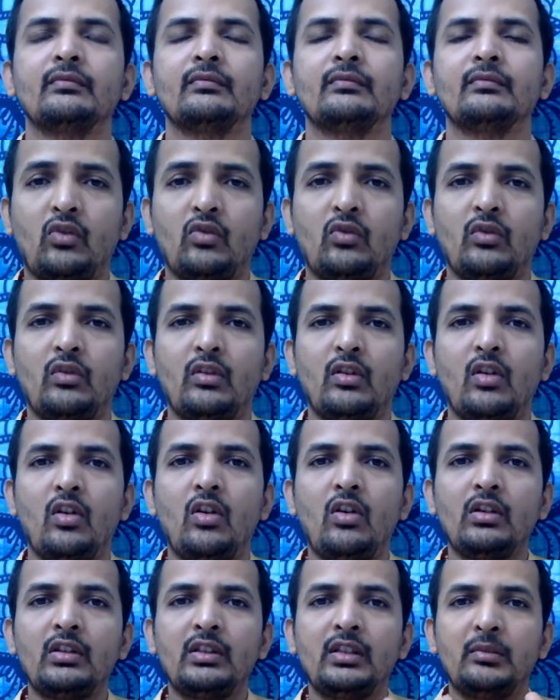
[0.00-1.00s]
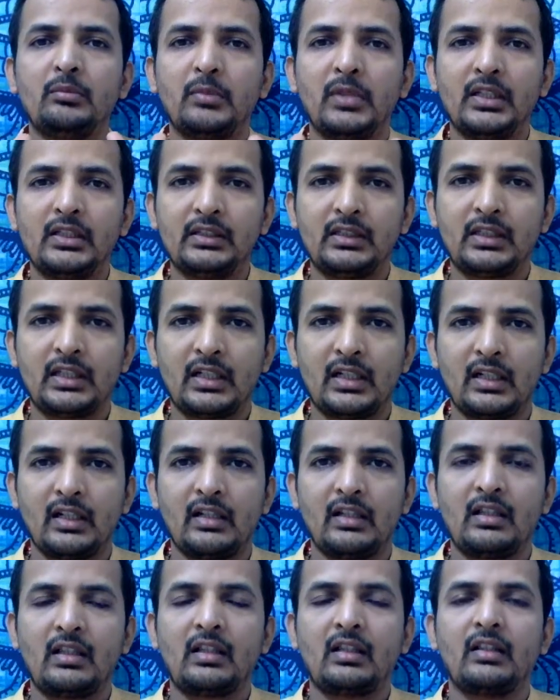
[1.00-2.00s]
So all the
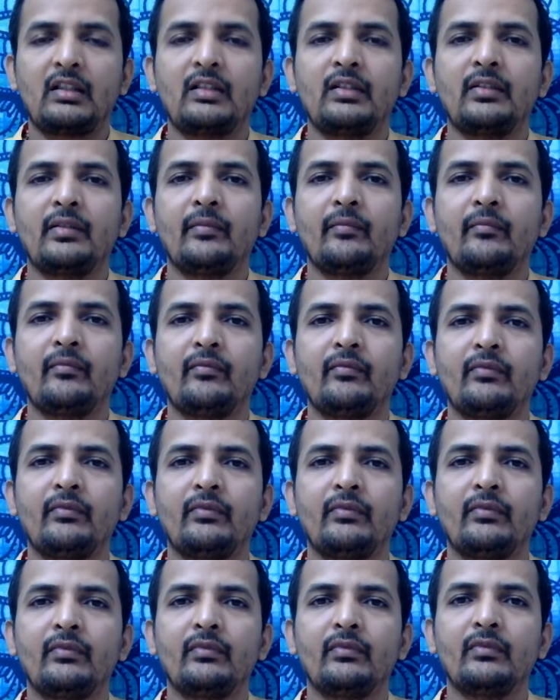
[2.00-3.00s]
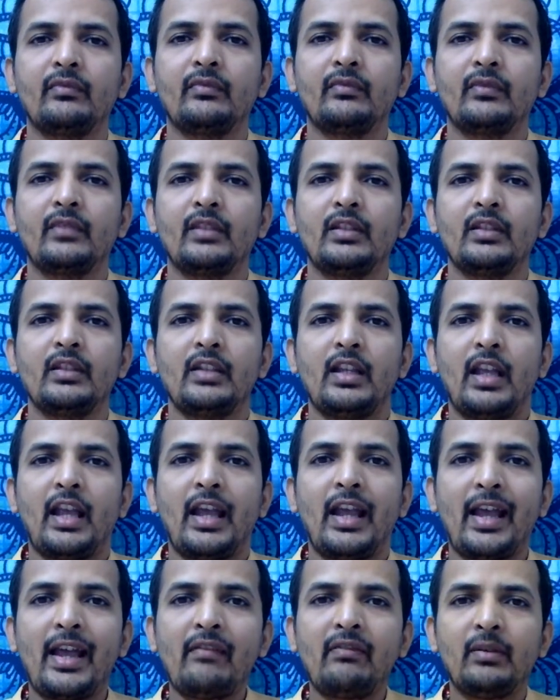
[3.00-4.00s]
mantras
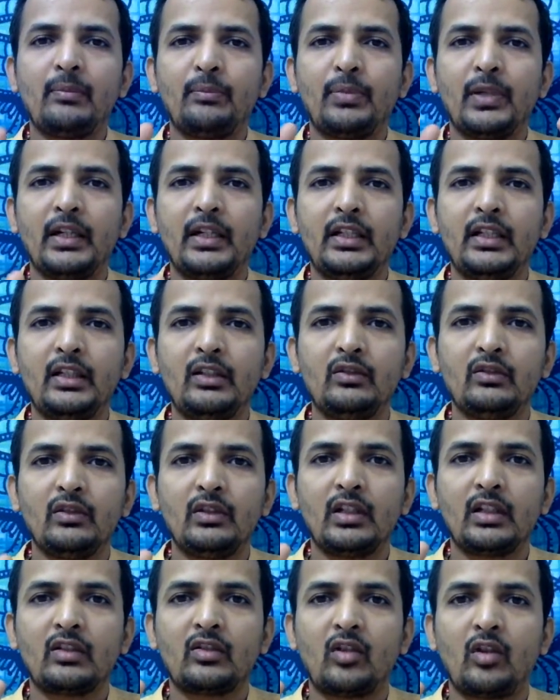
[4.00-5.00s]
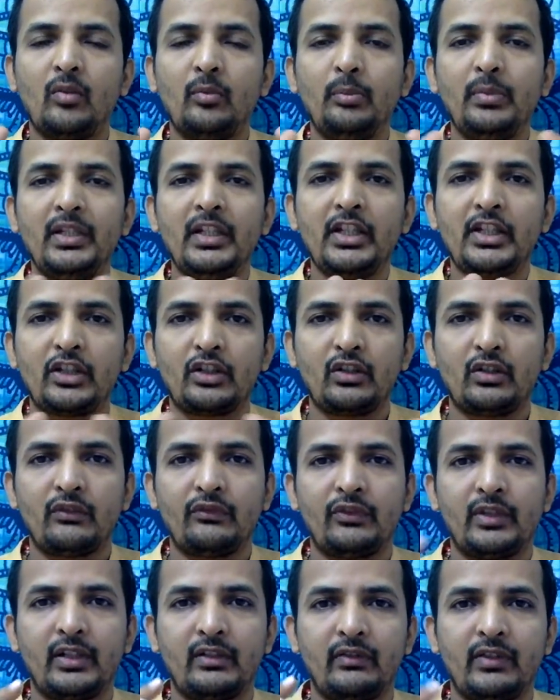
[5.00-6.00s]
have a particular combination of
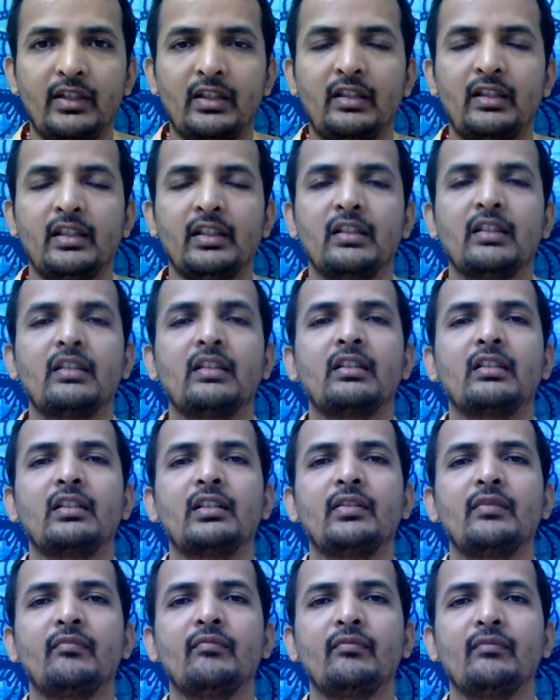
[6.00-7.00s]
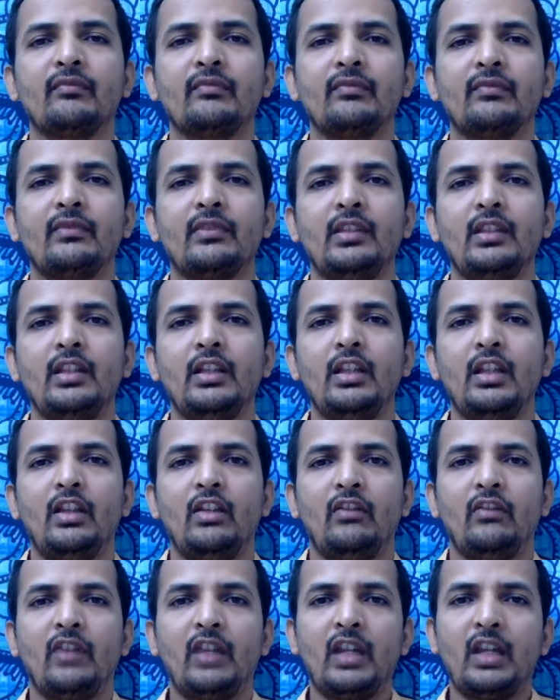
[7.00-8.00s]
frequencies.
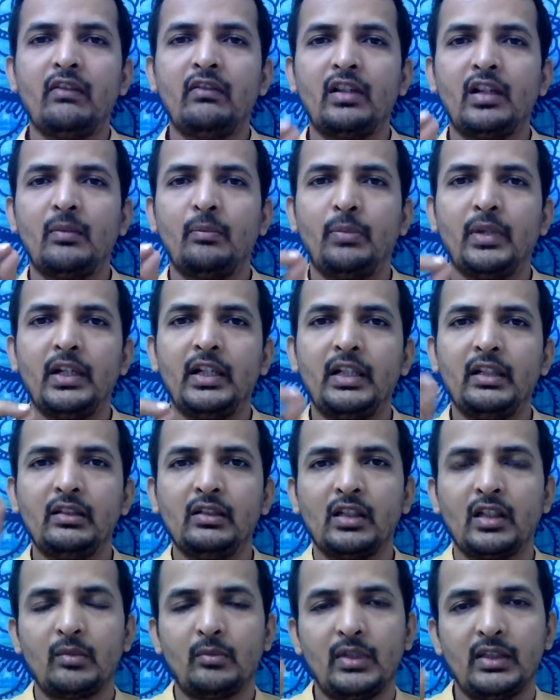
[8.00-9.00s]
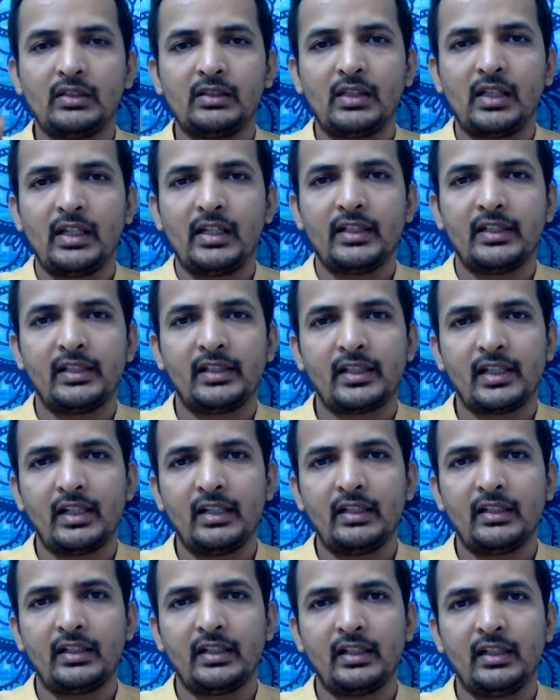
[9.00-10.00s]
Whenever a particular mantra is
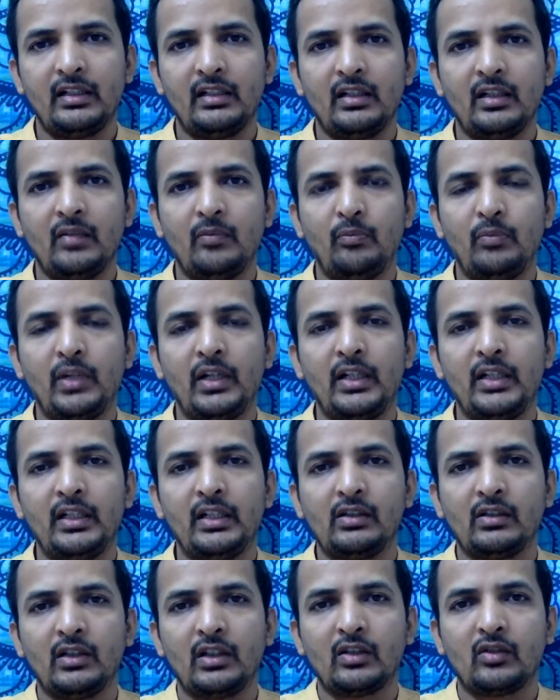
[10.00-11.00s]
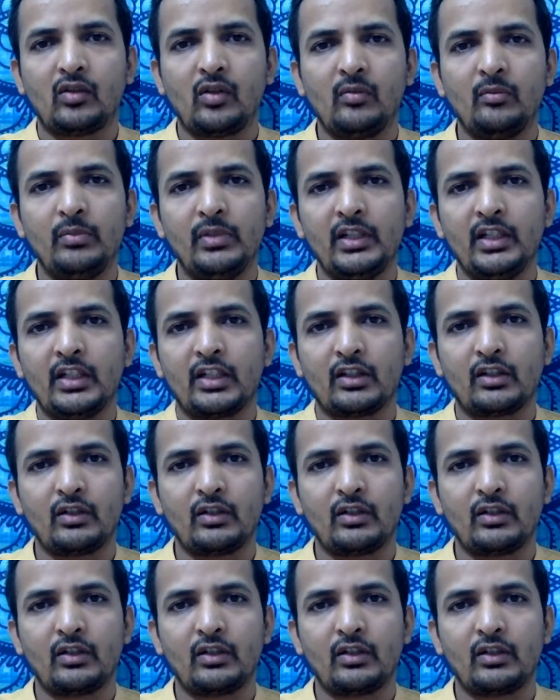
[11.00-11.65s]
chanted, a particular combination